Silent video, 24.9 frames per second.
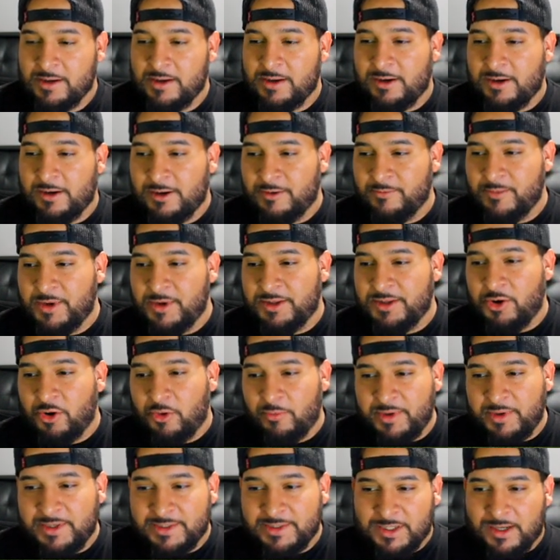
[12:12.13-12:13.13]
And
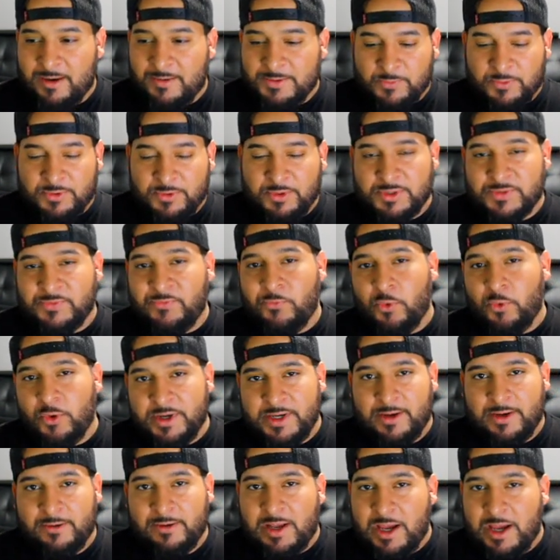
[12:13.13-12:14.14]
there'll be times where there's four
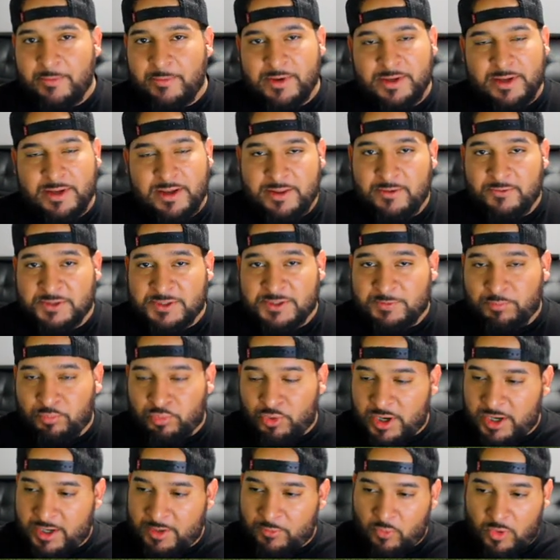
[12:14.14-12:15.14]
down linemen and they'll
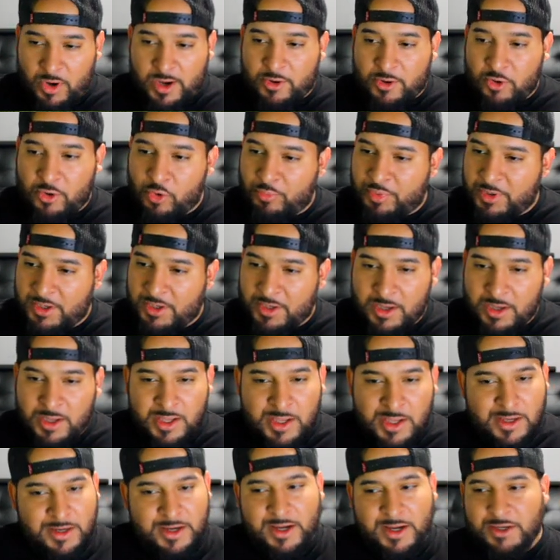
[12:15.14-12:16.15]
spread it wide open
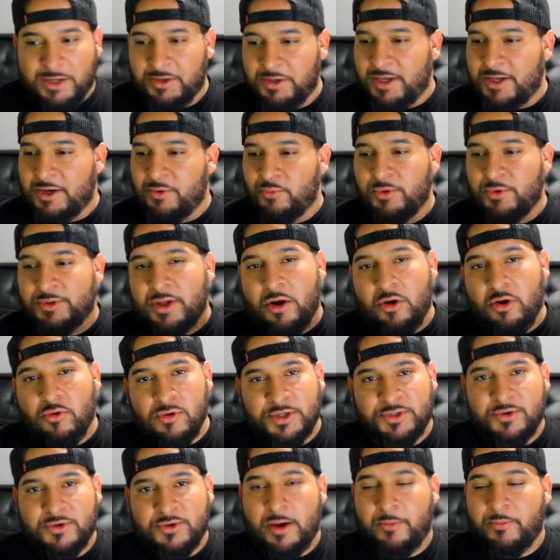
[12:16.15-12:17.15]
and you hit them with that
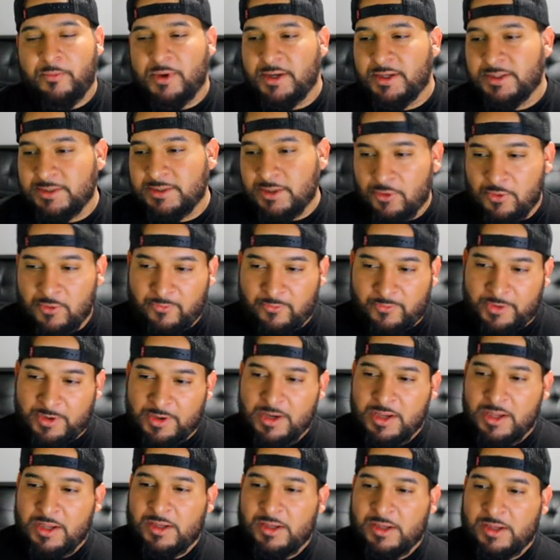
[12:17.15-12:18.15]
0-1 trap and it's over.